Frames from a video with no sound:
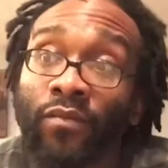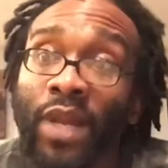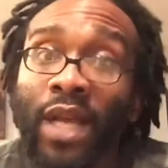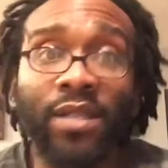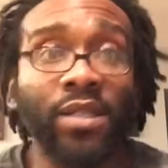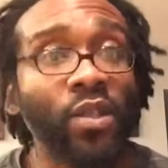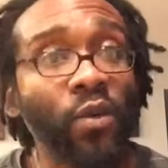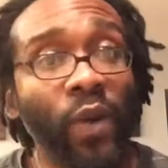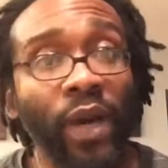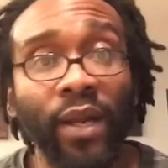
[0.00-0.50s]

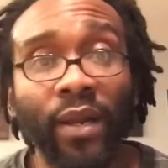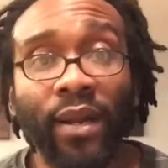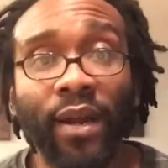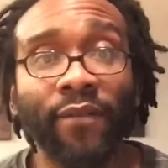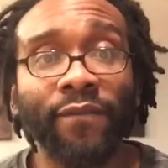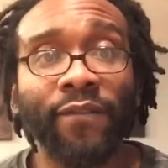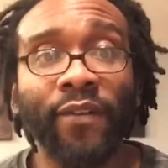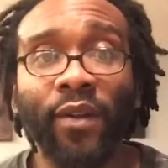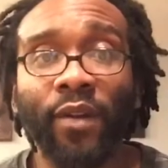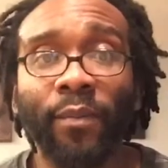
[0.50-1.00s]
That's the way that
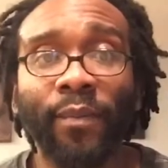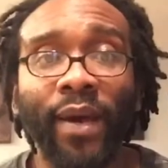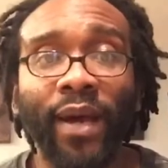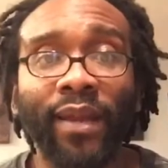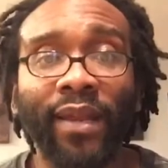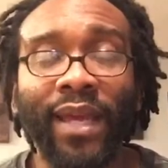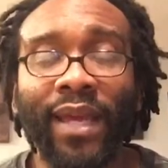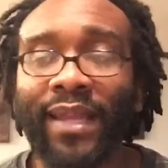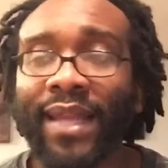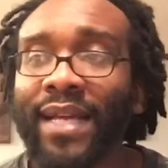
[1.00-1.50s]
I feel
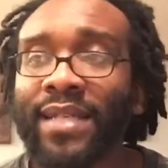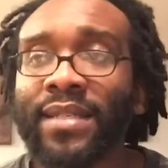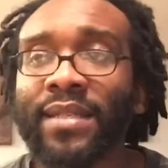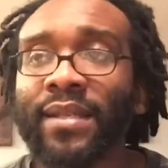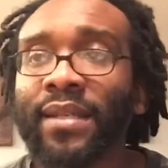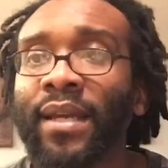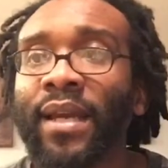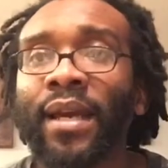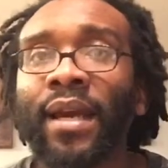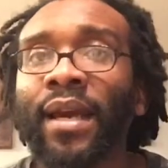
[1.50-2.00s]
about that.
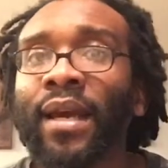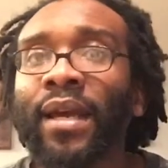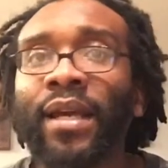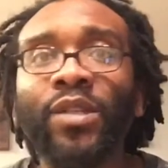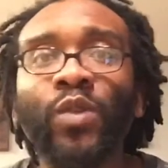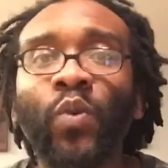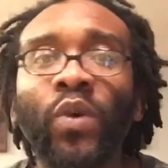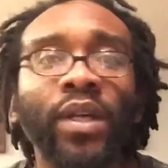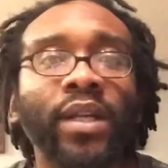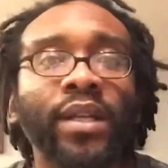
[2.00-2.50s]
That's
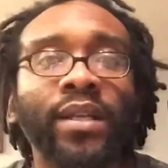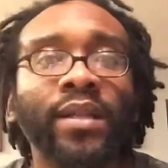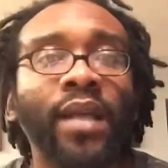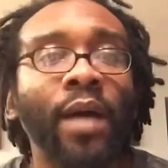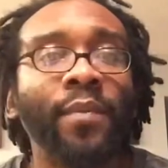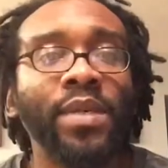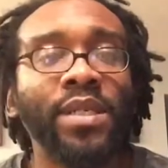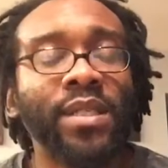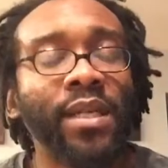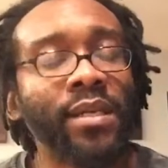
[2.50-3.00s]
it's one of the
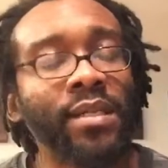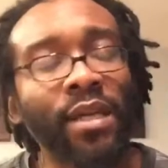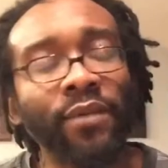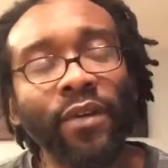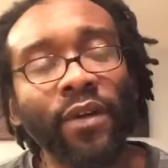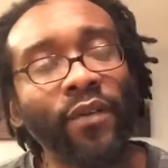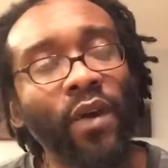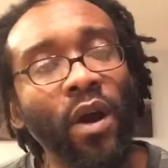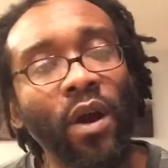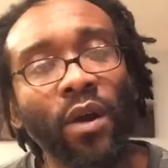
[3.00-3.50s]
dumbest things
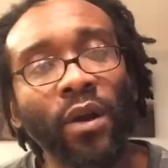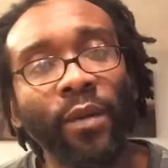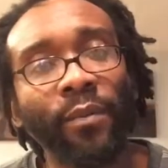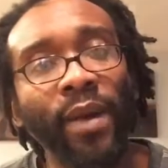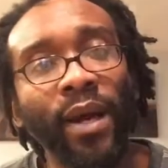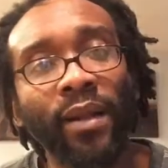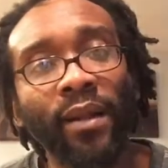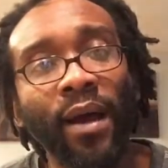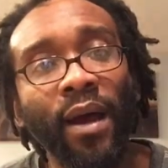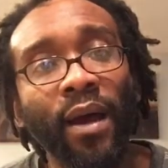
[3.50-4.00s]
I've ever heard in
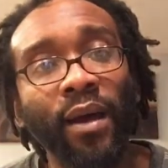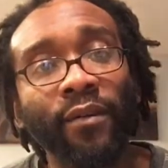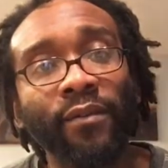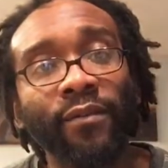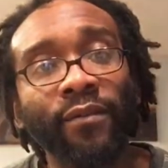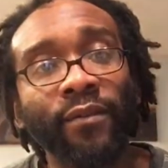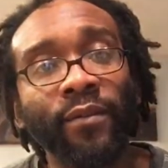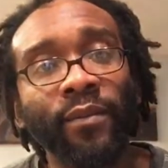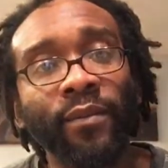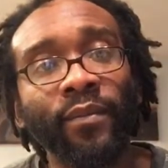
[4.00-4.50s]
my
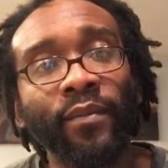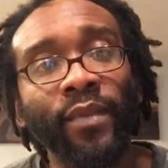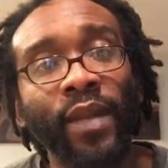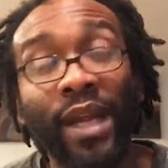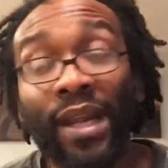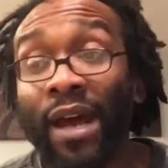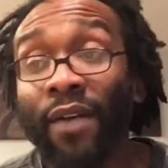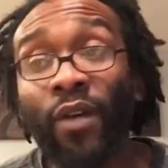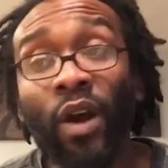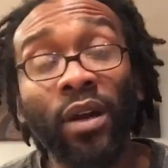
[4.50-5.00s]
life.
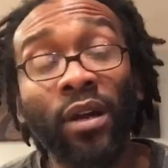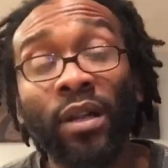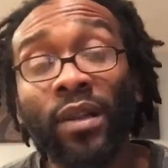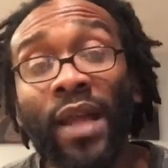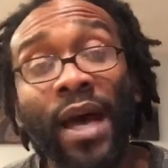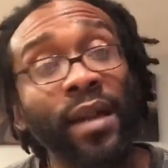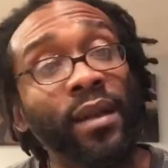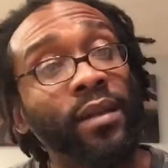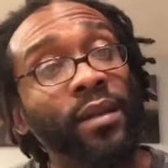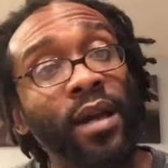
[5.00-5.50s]
And I've heard a
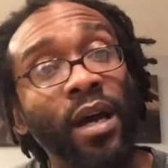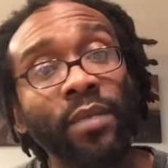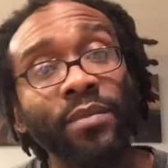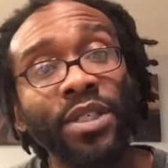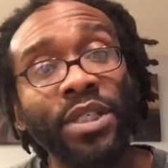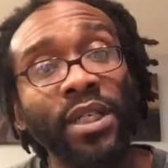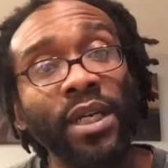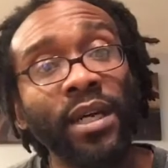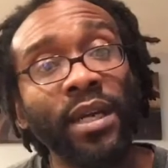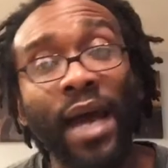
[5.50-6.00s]
lot of dumb
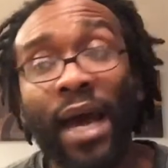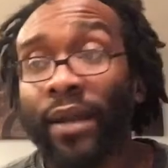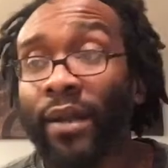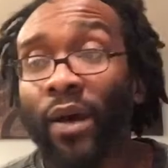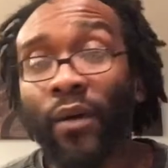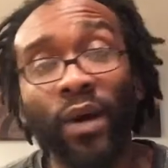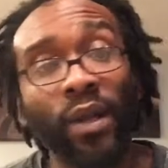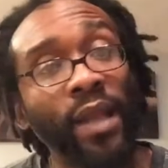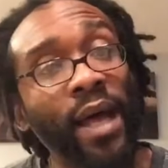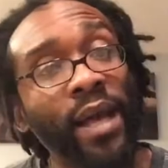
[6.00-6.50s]
shit. I
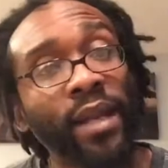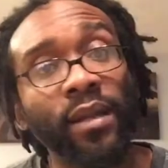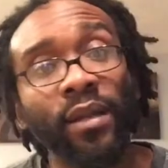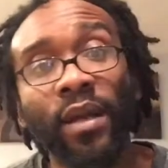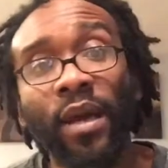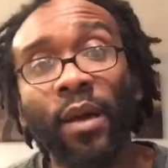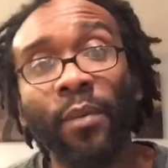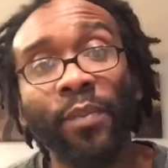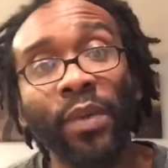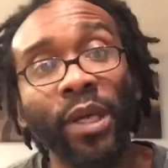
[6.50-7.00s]
know a lot of
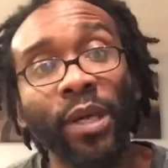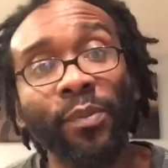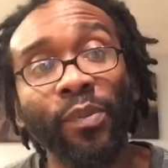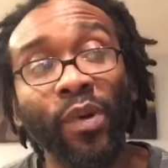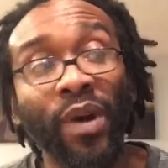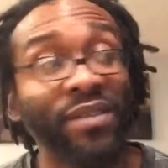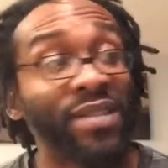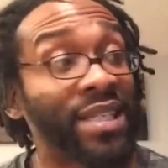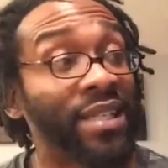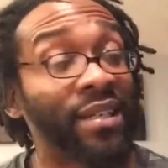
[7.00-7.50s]
dumb
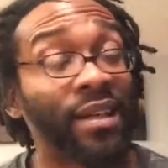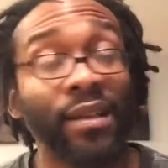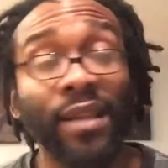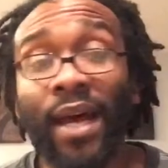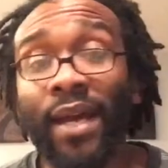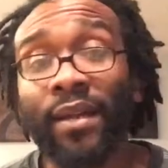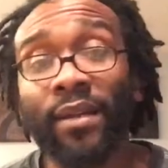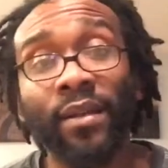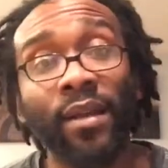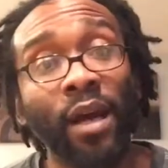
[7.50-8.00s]
people. I've seen a
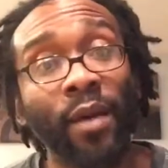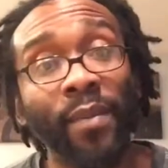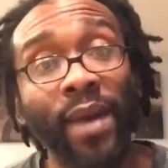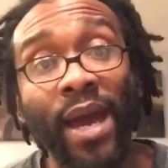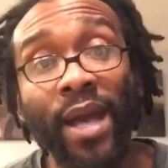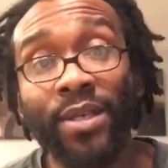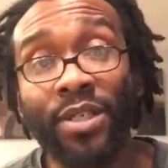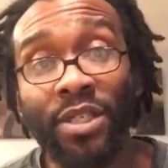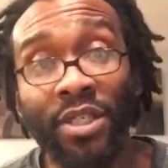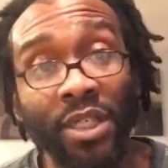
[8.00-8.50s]
lot of
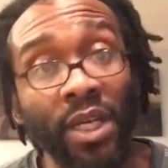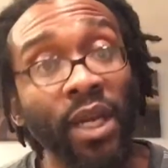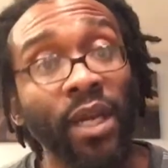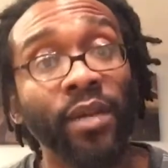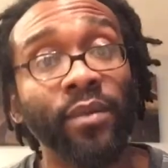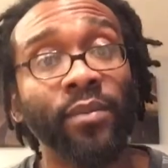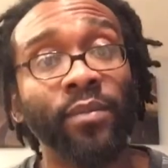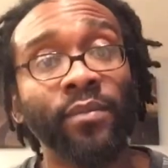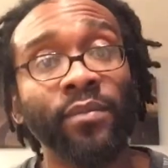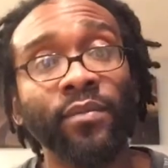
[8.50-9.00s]
dumbass
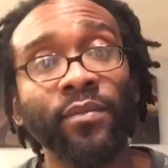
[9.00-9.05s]
shit.